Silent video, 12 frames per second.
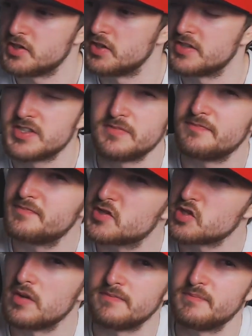to
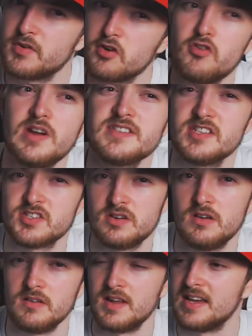sort of progress this on.
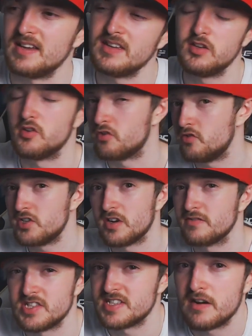Like, you know, Grisha
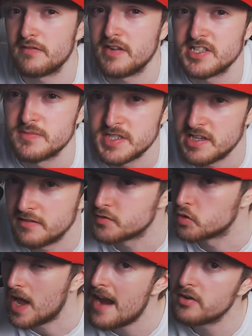obviously sacrificed himself
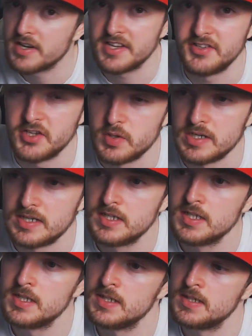so Eren can do it.
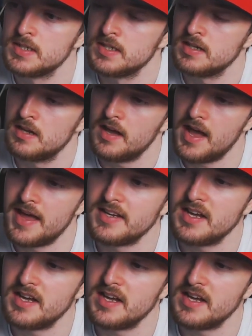And